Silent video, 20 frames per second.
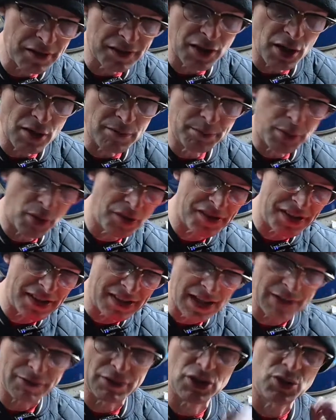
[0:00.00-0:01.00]
code Boxing
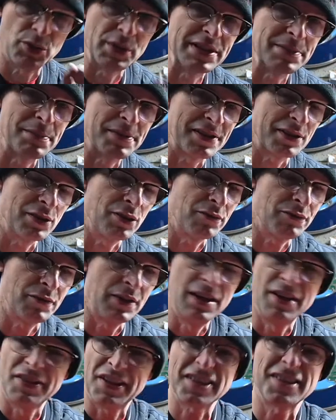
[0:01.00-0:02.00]
Day for 20% off.
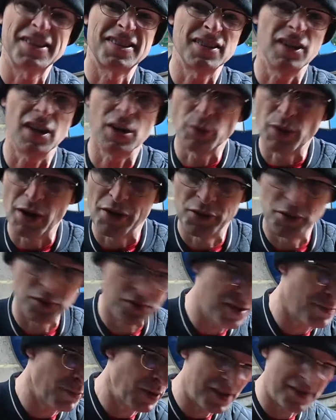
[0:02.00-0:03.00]
That's site-wide, not
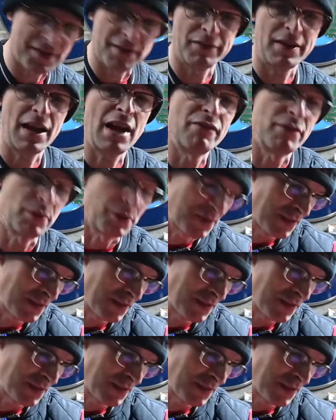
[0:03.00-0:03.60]
just my stuff, everyone's